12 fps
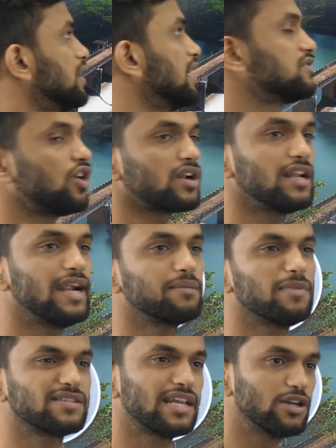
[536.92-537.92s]
It does not let
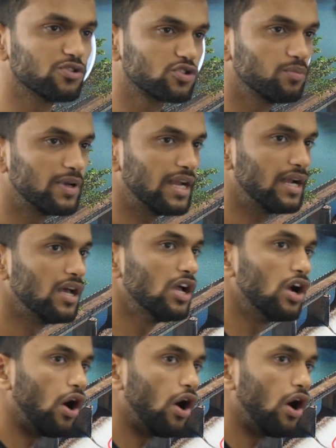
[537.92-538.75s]
mosquitoes to breed.